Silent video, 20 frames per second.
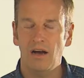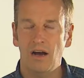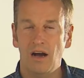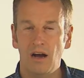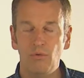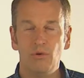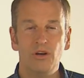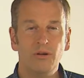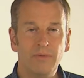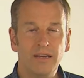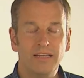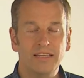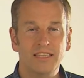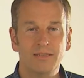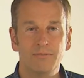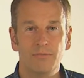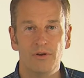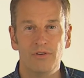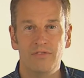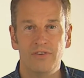I want to make
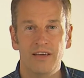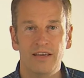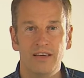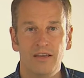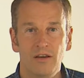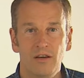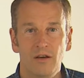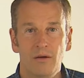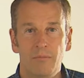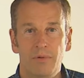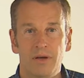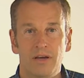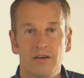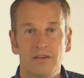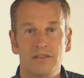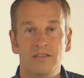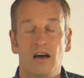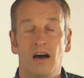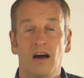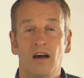this movie
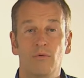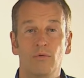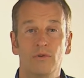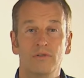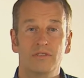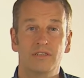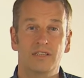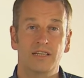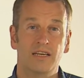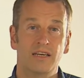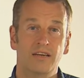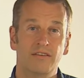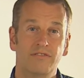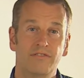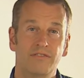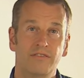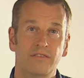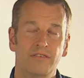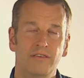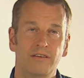because I want to
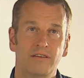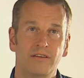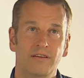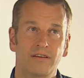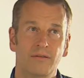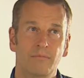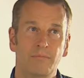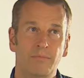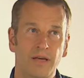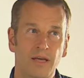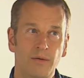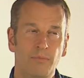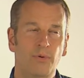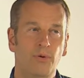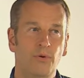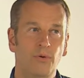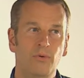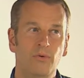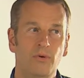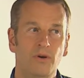give
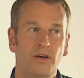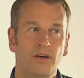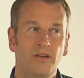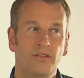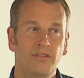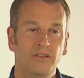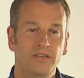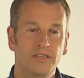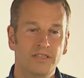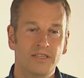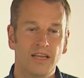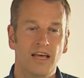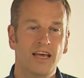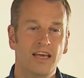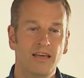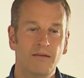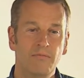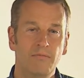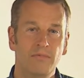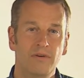people the
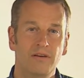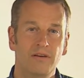same